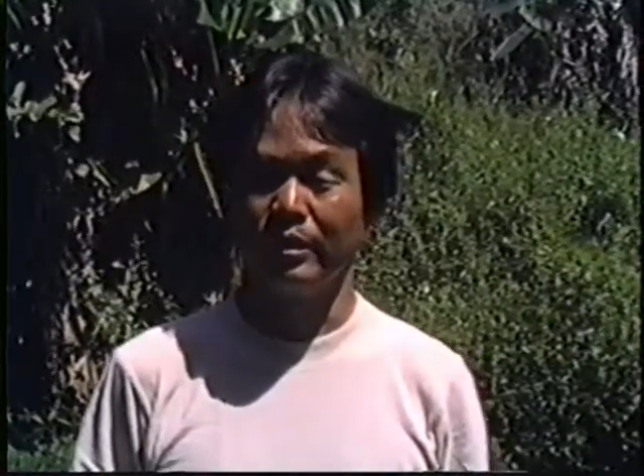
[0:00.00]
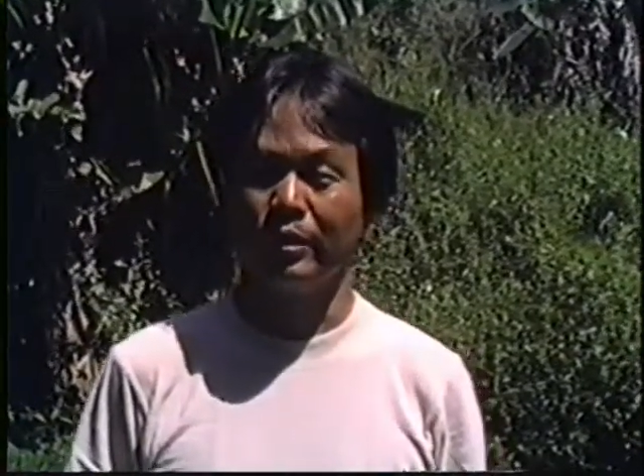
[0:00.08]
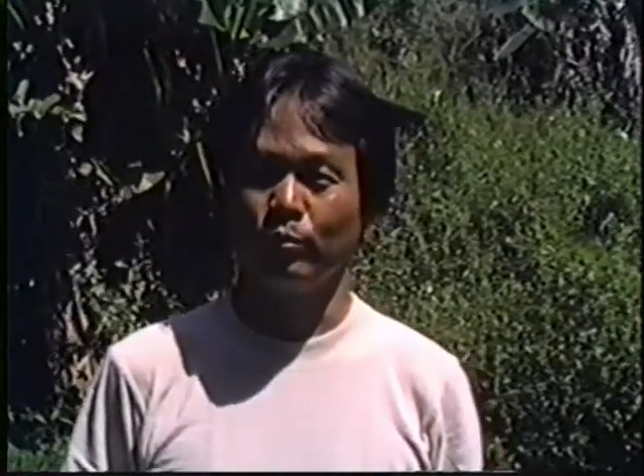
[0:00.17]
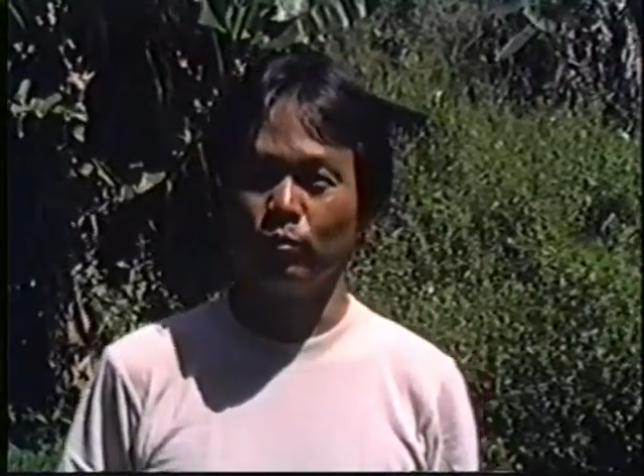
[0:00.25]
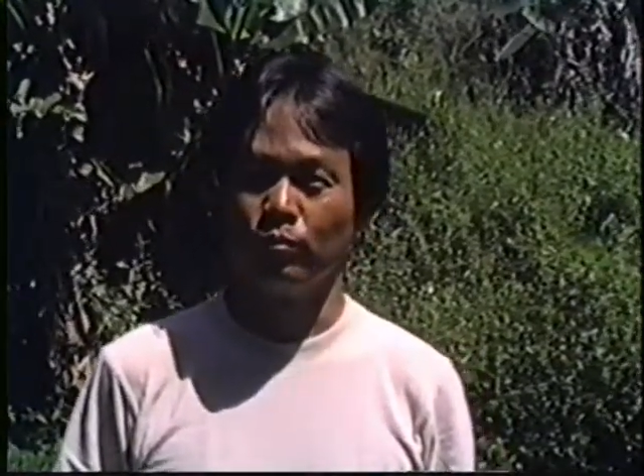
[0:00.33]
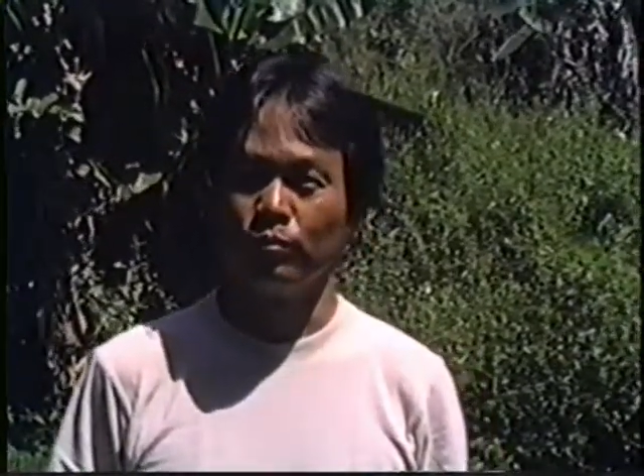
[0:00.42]

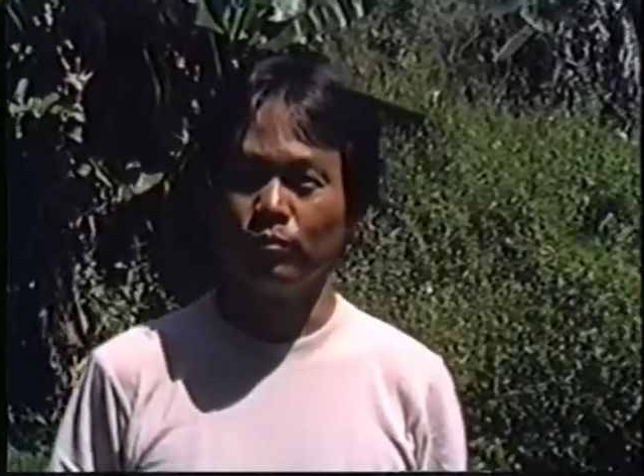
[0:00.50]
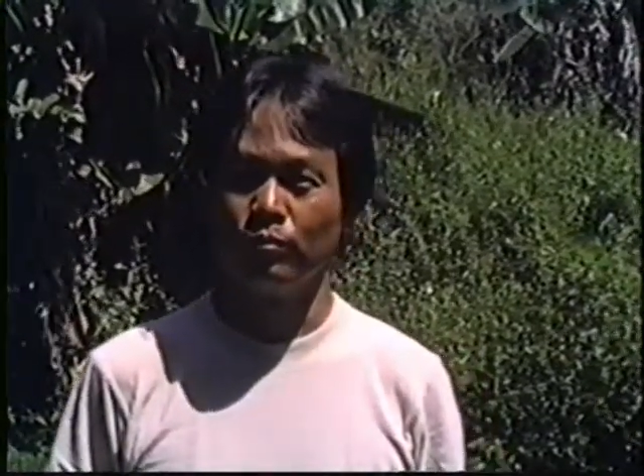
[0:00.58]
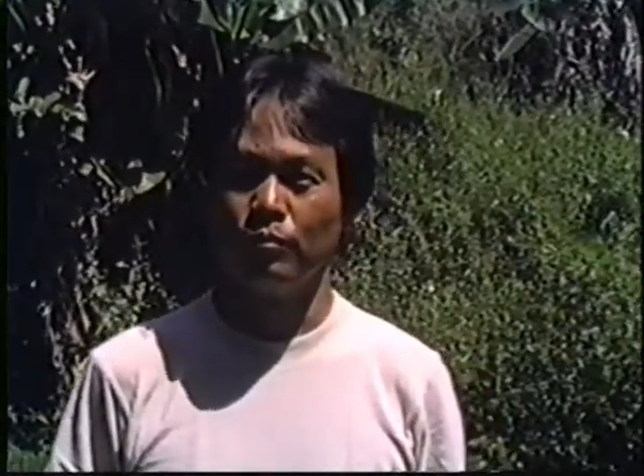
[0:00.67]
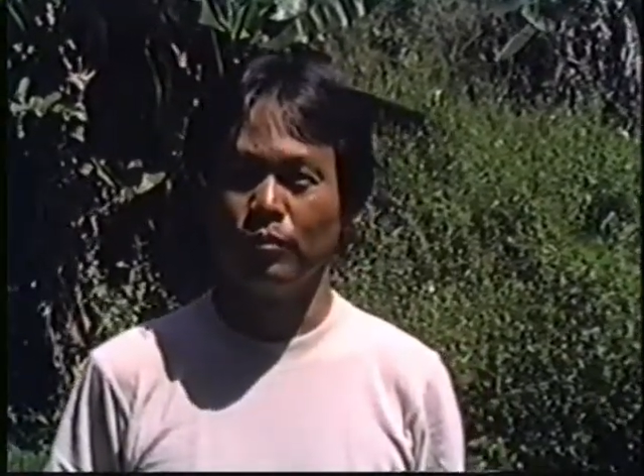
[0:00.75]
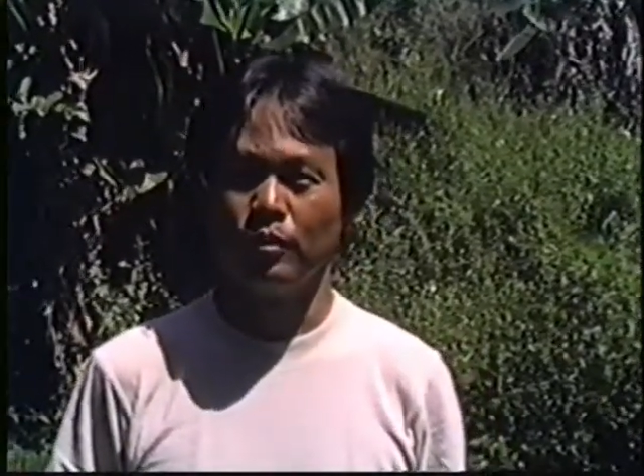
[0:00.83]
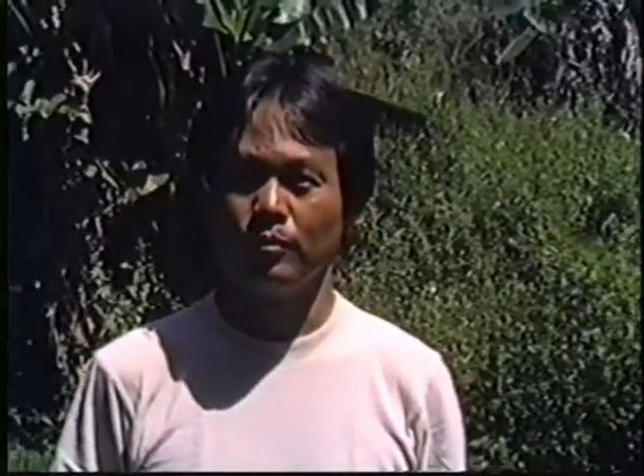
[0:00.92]
and
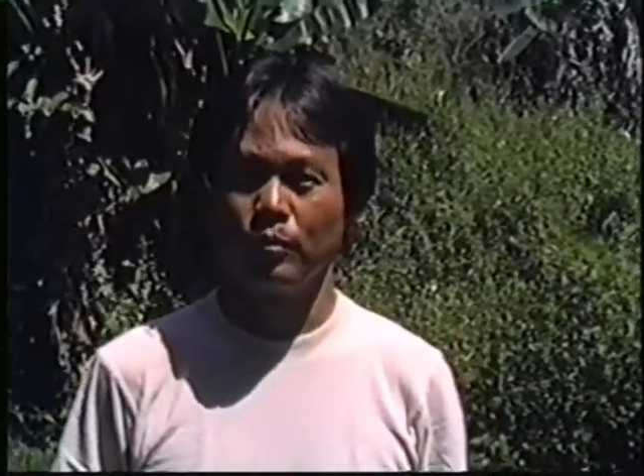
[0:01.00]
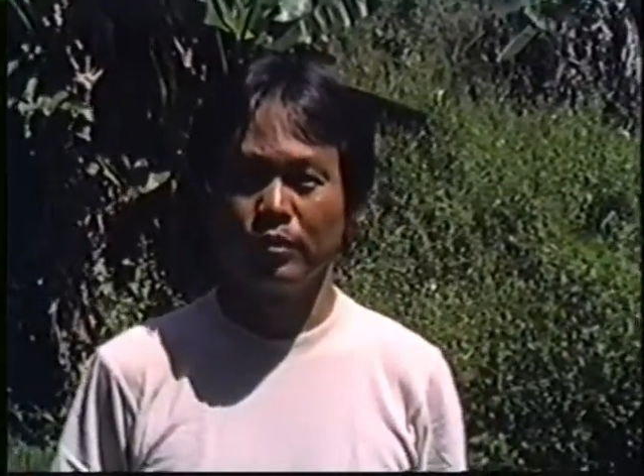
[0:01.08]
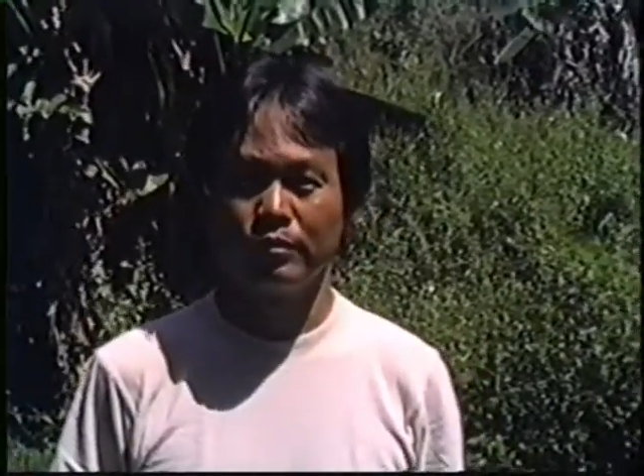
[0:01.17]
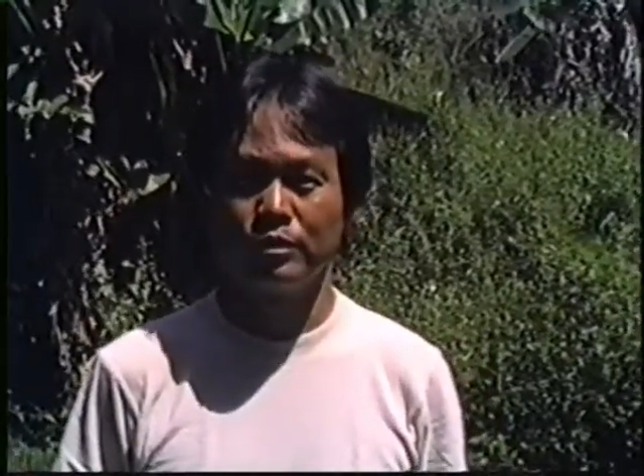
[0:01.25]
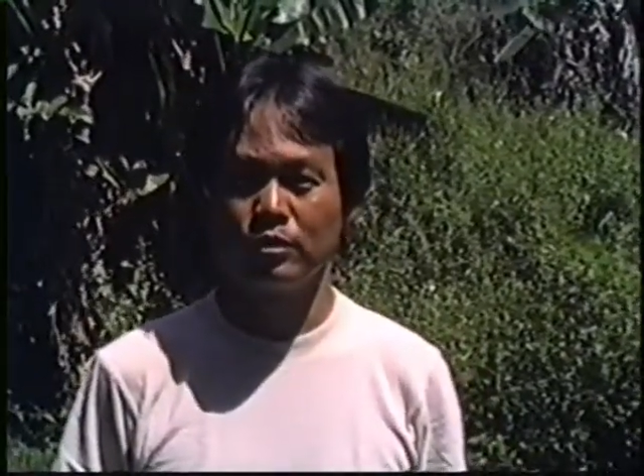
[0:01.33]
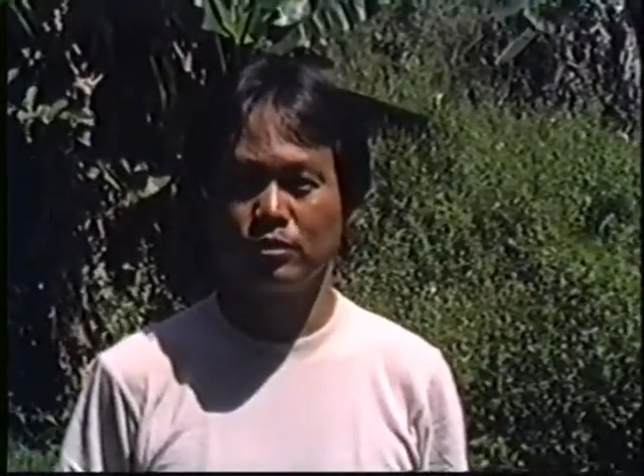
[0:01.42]
the
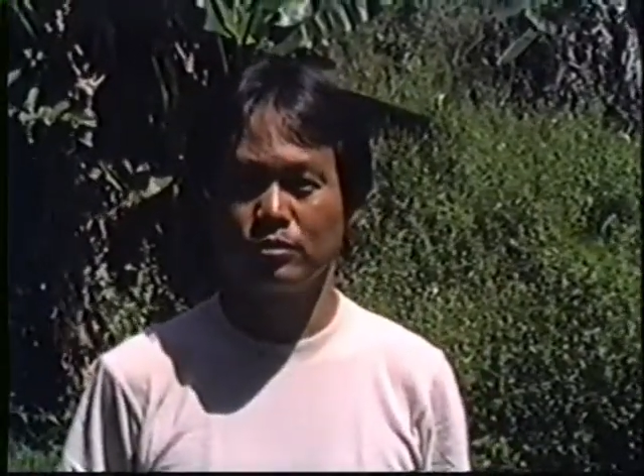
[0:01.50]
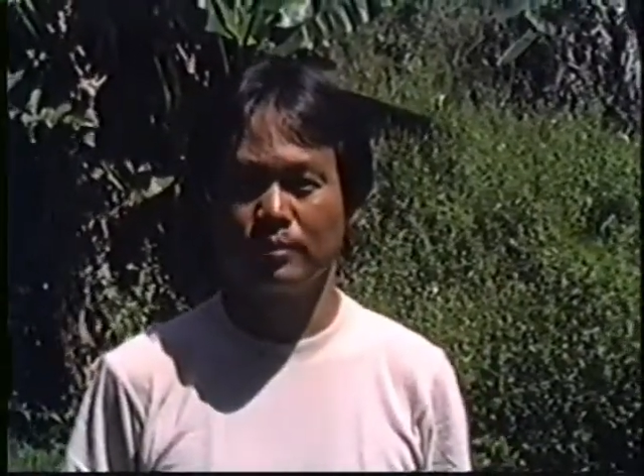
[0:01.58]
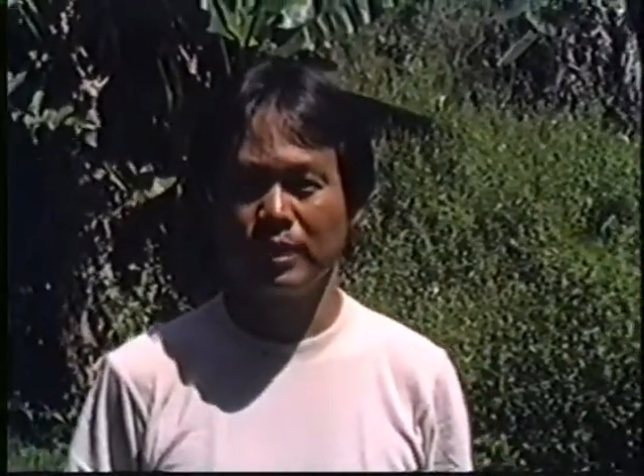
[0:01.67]
Marine Resource